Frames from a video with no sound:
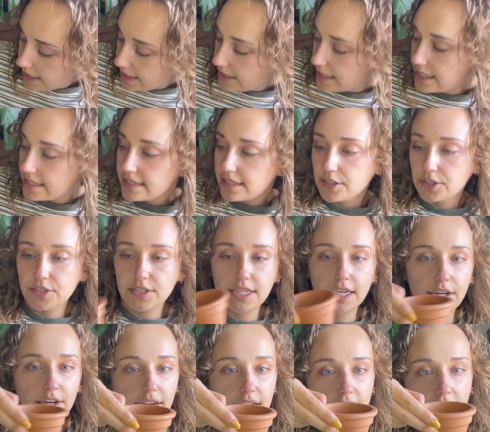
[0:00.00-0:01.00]
this little
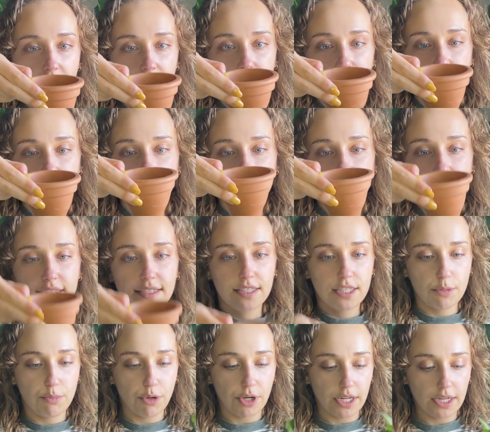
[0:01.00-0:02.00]
terracotta to
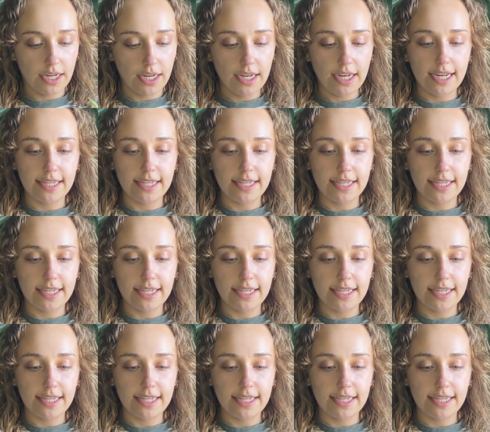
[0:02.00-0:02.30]
put it in.